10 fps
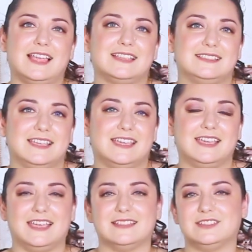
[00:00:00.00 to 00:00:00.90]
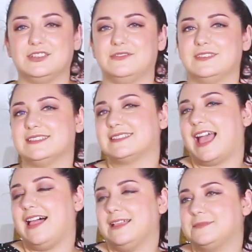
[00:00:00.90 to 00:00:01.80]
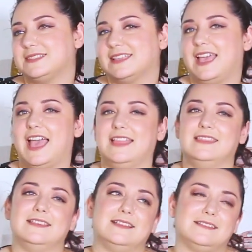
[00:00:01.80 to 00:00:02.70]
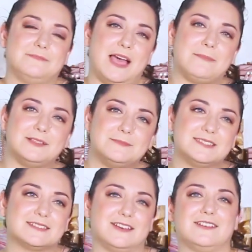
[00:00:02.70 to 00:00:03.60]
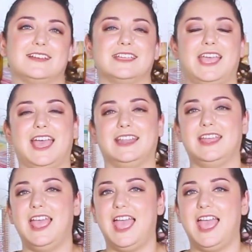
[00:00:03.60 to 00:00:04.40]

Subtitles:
like digging into the scallops again, the peplum skirt again,